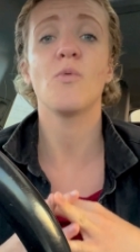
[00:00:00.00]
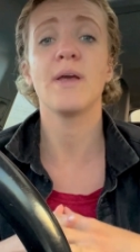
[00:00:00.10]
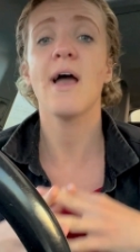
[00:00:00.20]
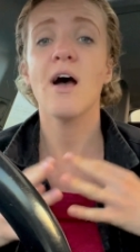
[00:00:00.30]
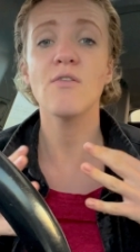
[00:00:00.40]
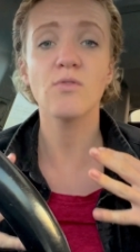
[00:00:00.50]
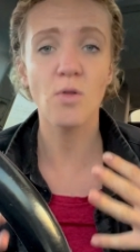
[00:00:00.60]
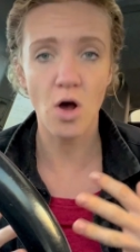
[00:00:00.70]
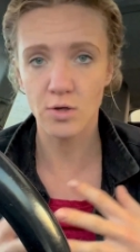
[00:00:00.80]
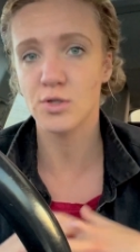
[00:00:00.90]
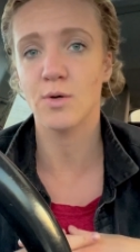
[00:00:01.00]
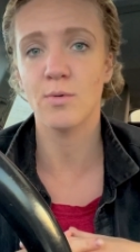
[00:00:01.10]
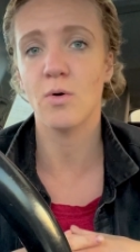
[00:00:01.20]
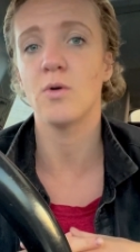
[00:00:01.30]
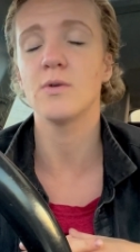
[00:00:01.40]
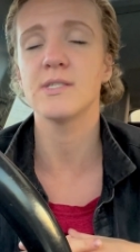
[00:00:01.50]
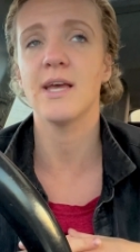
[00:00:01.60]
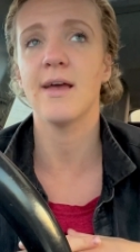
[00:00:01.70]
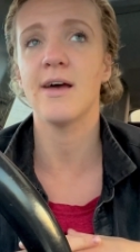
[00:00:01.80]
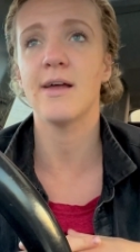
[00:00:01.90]
We have long-term goals,
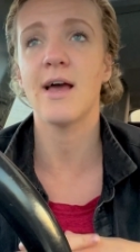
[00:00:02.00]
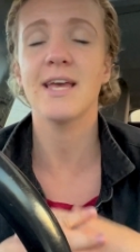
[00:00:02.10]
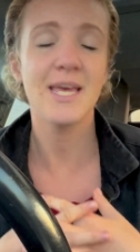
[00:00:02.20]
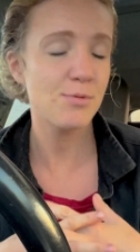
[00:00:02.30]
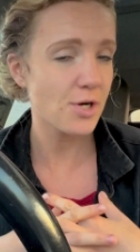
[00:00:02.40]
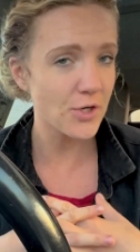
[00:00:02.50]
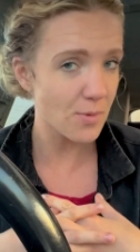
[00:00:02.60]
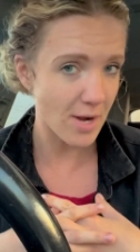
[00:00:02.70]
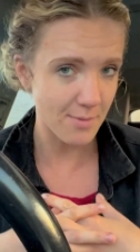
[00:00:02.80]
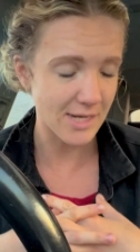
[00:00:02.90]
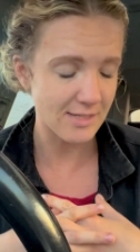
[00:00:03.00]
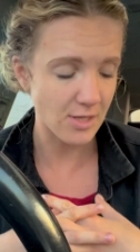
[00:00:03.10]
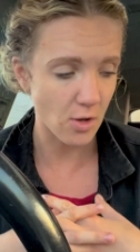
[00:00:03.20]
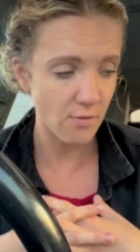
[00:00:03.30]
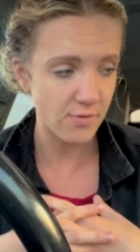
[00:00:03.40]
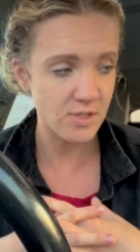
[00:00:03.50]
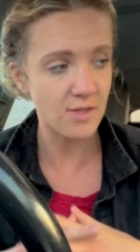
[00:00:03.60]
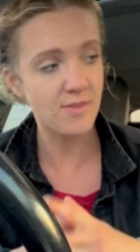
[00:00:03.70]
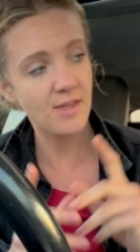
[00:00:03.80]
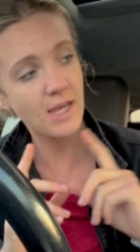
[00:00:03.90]
and I keep trying to remind myself to
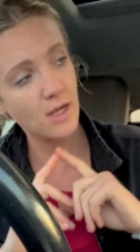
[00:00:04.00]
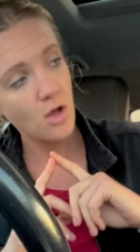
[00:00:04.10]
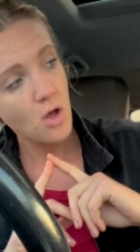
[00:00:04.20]
think